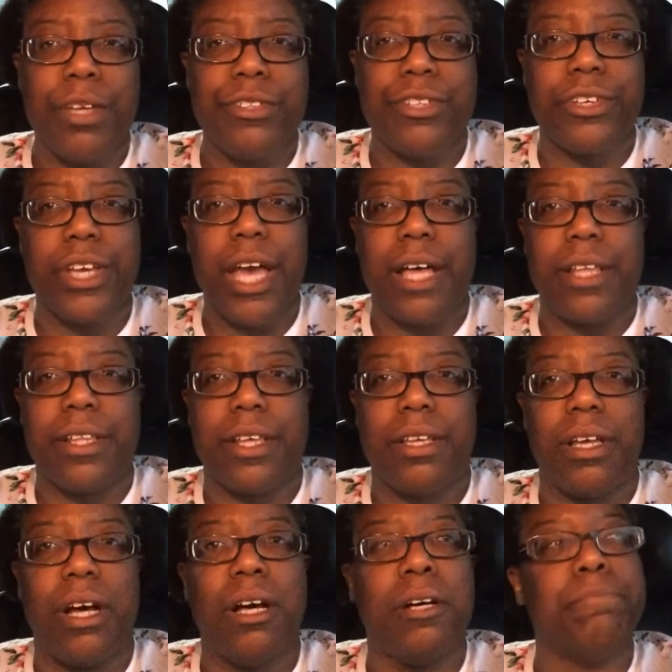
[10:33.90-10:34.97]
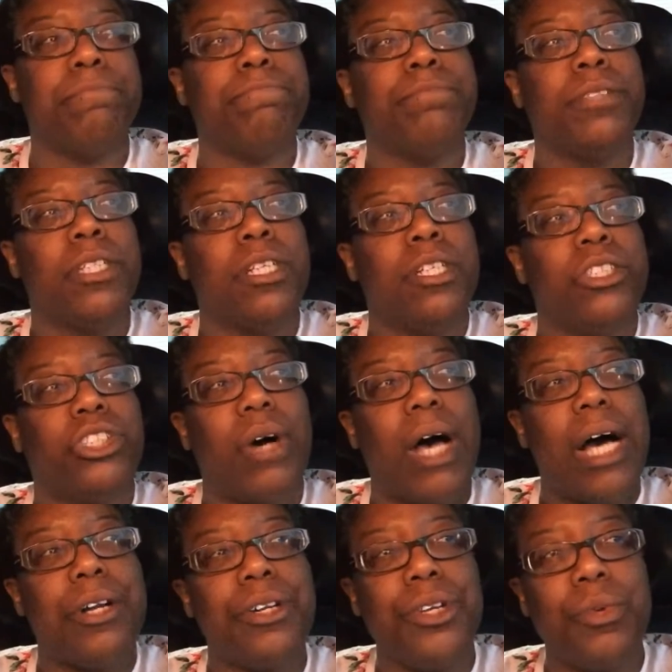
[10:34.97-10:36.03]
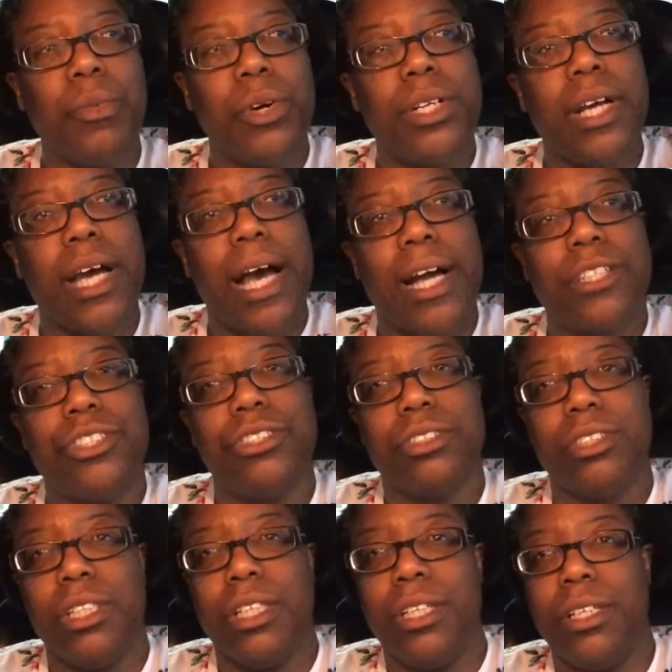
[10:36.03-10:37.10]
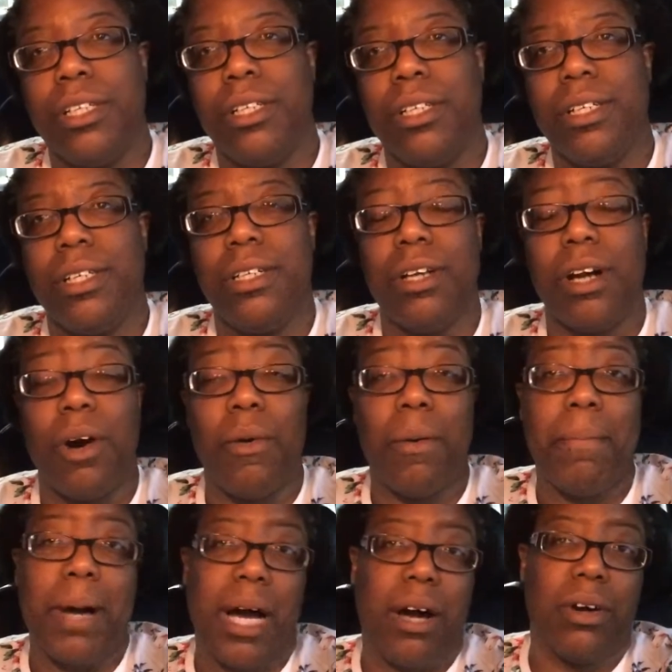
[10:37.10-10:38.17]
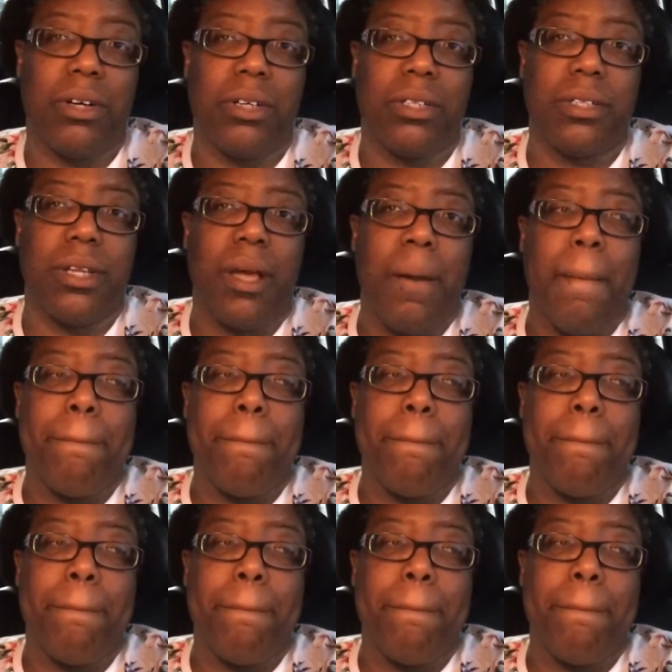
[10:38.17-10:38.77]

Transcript: So yeah, so how do you want to actually go about